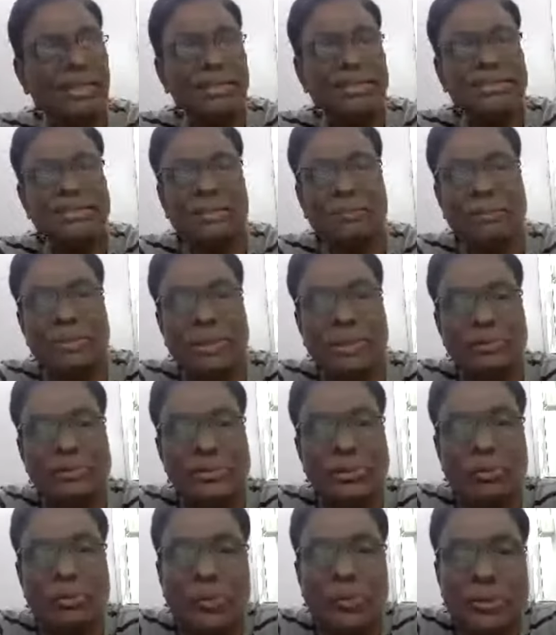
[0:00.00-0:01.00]
sometimes
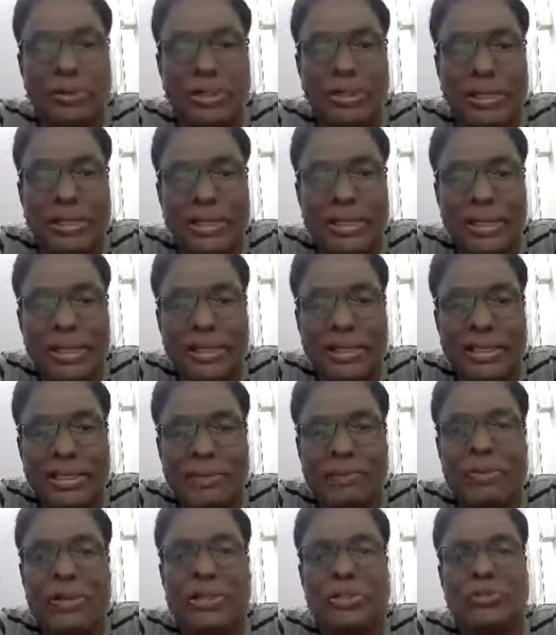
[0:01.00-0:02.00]
you put a
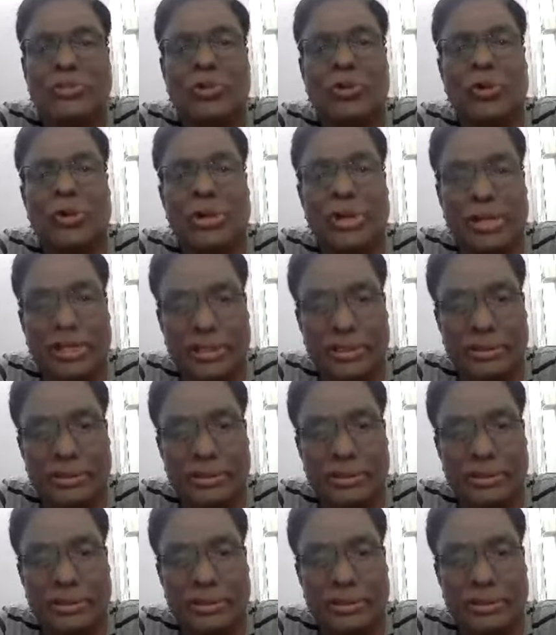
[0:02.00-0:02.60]
imidazole ring.